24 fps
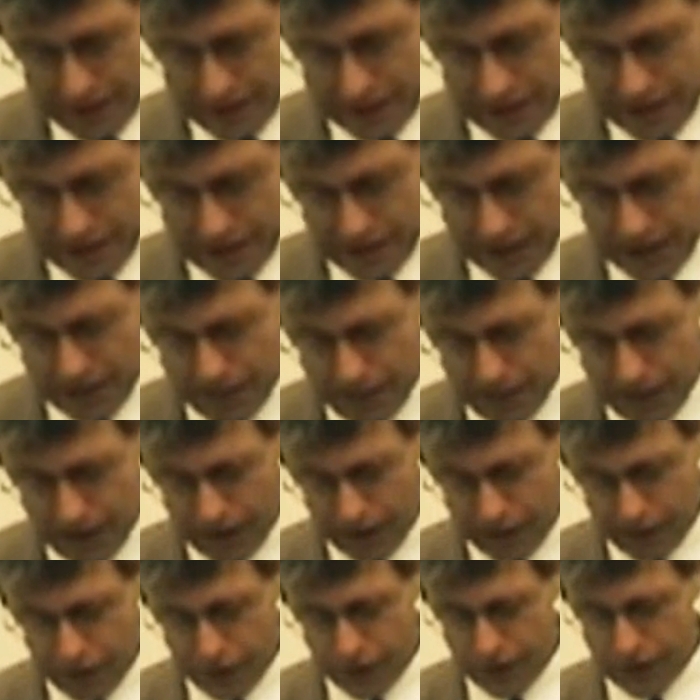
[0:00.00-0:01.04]
does not bear
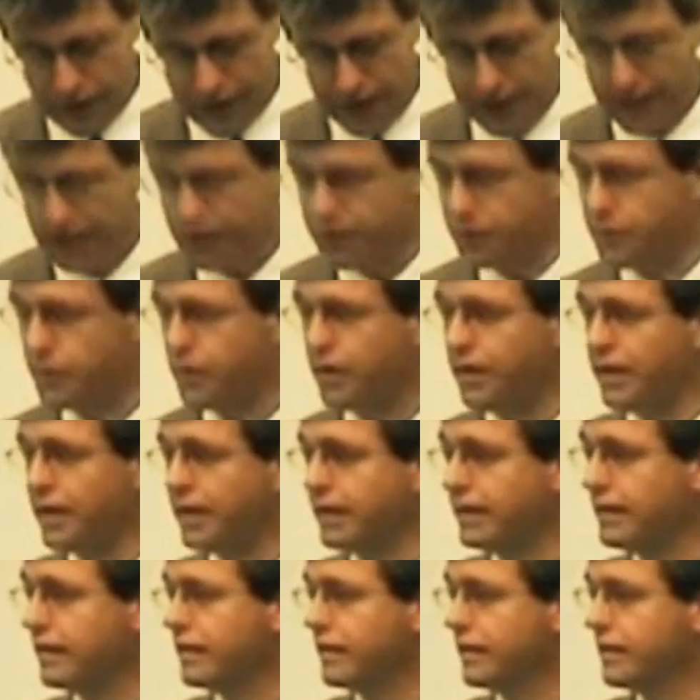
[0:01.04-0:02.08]
fruit, he takes away.
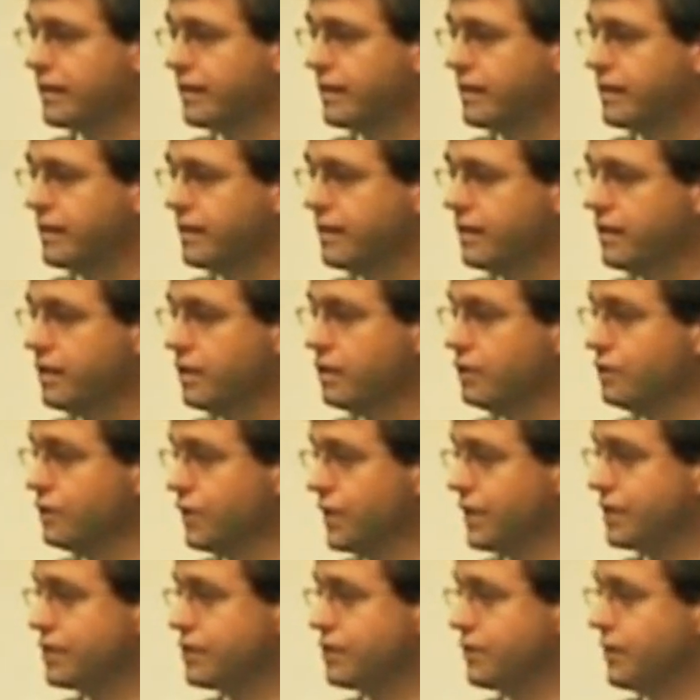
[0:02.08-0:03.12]
Who
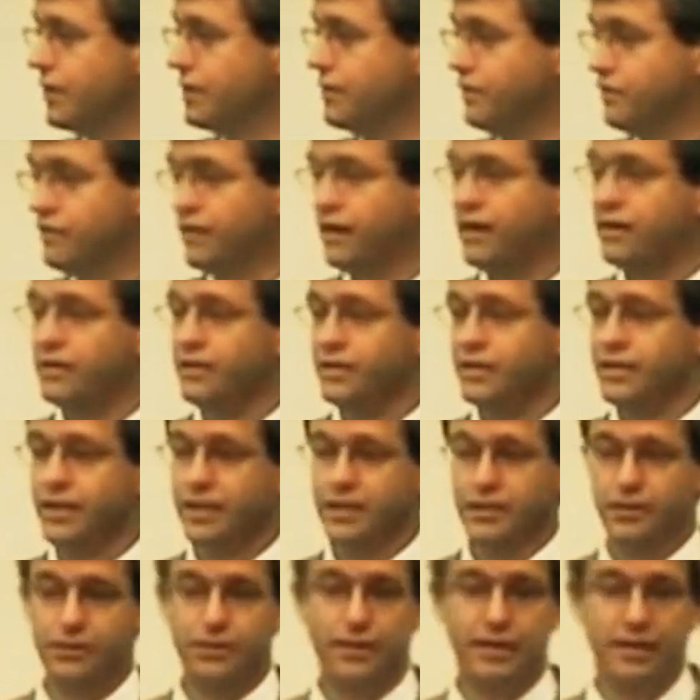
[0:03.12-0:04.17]
takes away? The Father
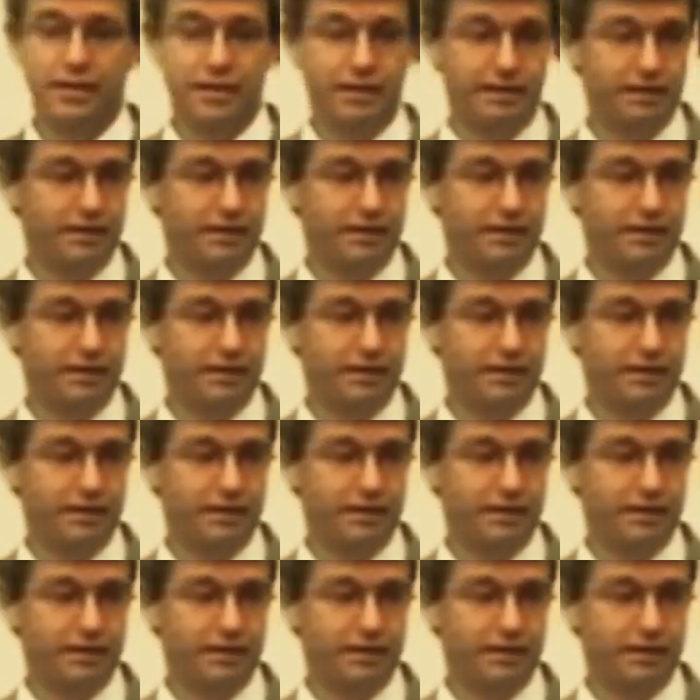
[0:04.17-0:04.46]
takes away.